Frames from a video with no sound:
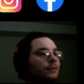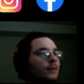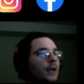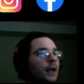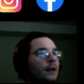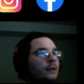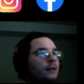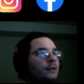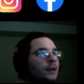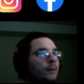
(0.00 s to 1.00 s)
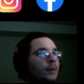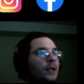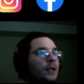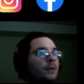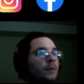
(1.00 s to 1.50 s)
And it's like a
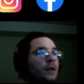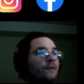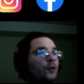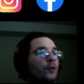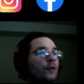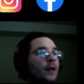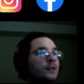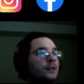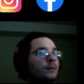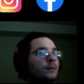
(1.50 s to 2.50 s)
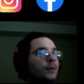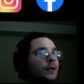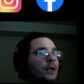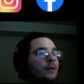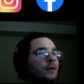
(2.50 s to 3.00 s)
big pit full of acid, but
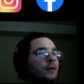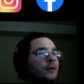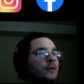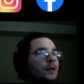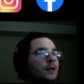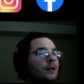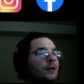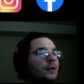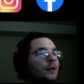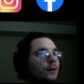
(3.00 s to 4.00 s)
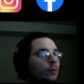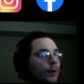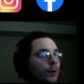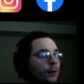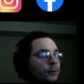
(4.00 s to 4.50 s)
again, because
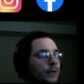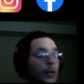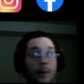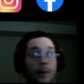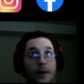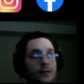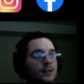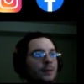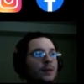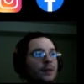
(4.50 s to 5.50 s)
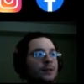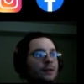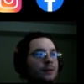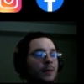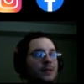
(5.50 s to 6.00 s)
we don't care about acid, it makes the
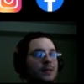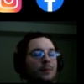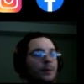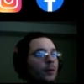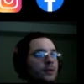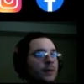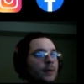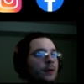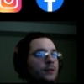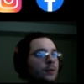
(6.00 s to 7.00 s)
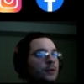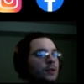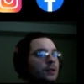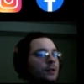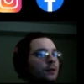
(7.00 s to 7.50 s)
boss battle so much
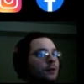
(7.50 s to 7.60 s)
easier.